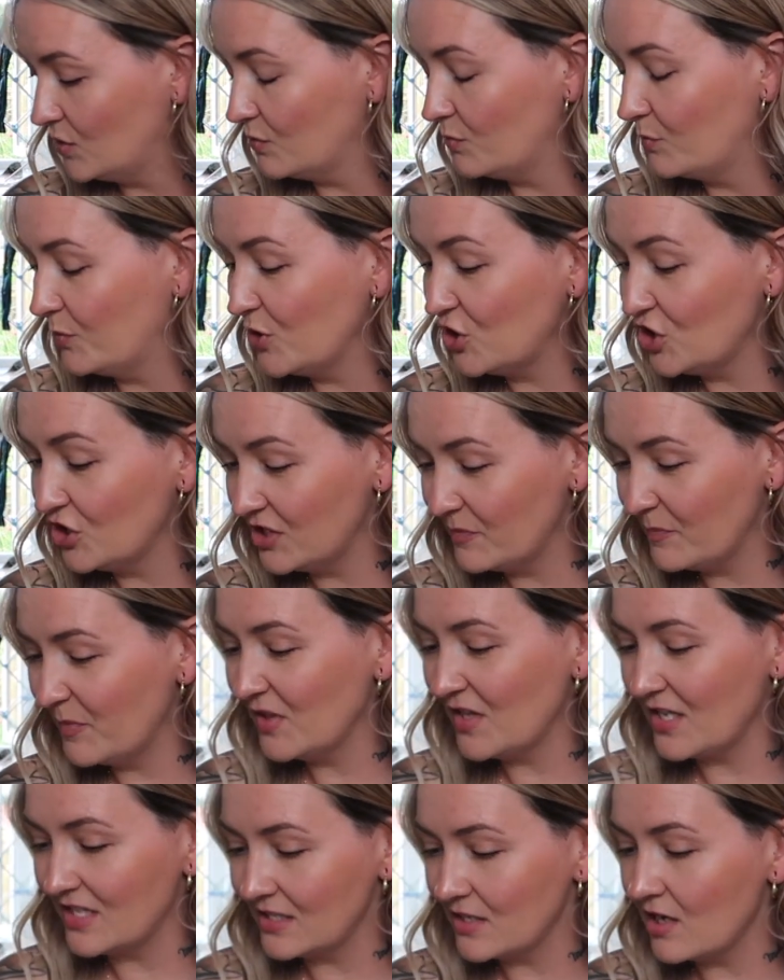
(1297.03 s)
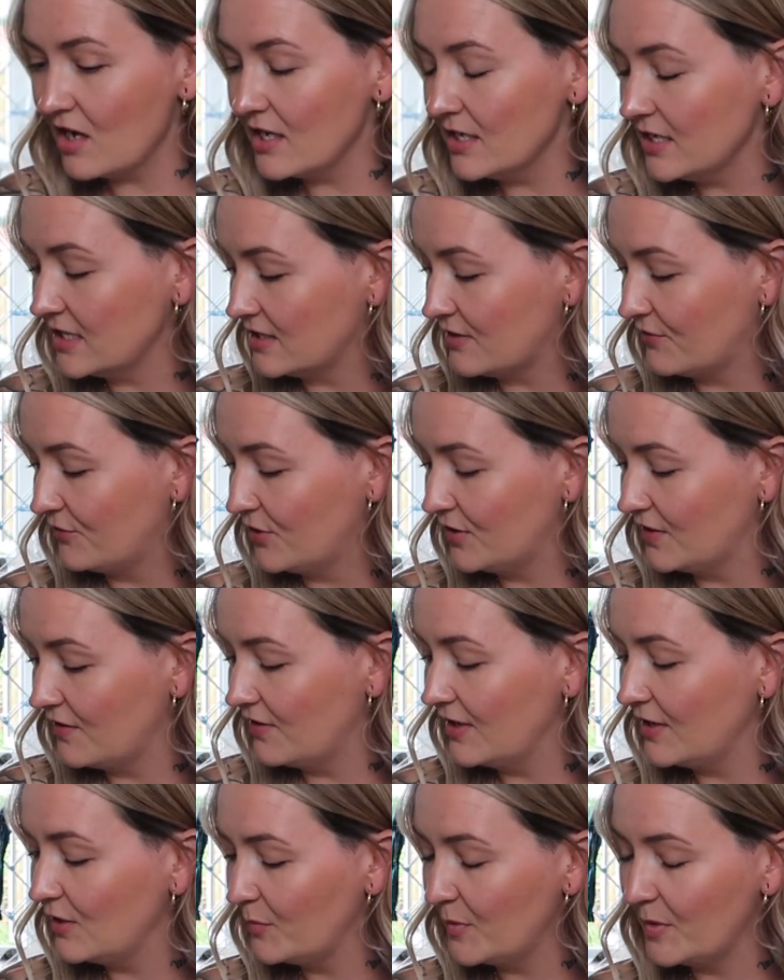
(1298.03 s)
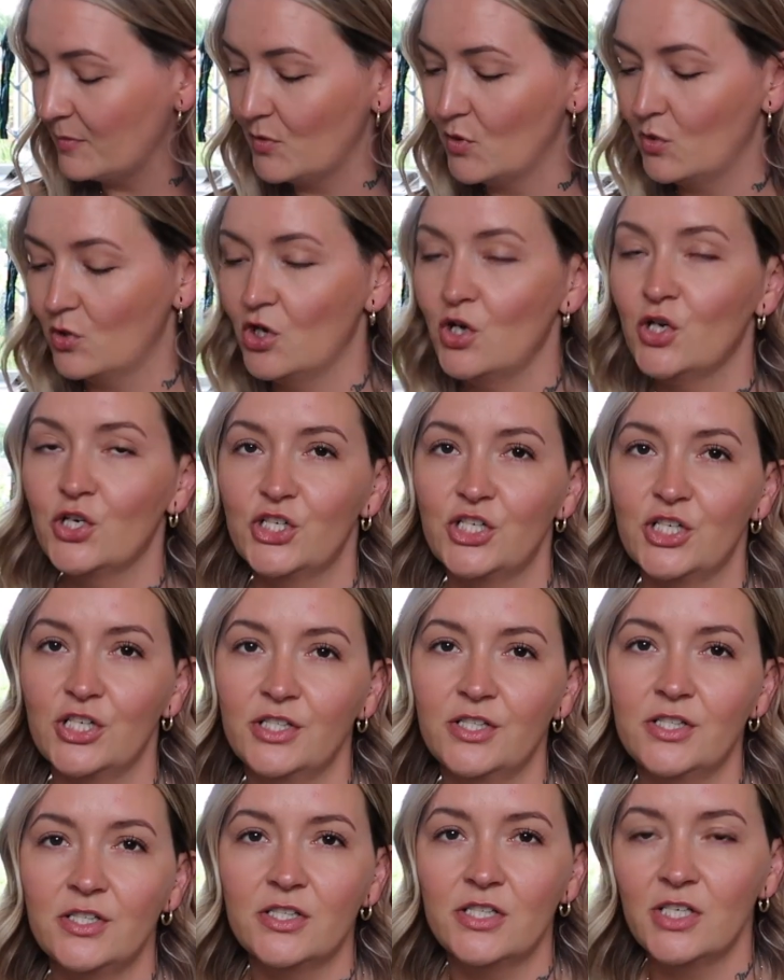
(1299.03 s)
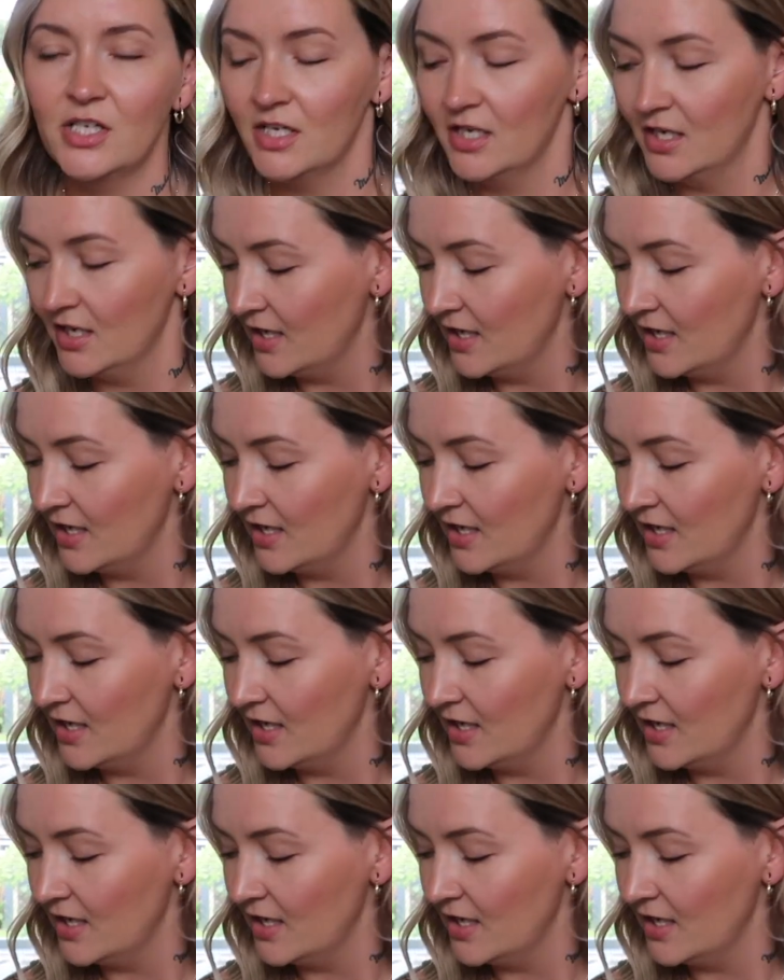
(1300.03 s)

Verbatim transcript: those, but they're slightly different. They're a little bit more cushioned.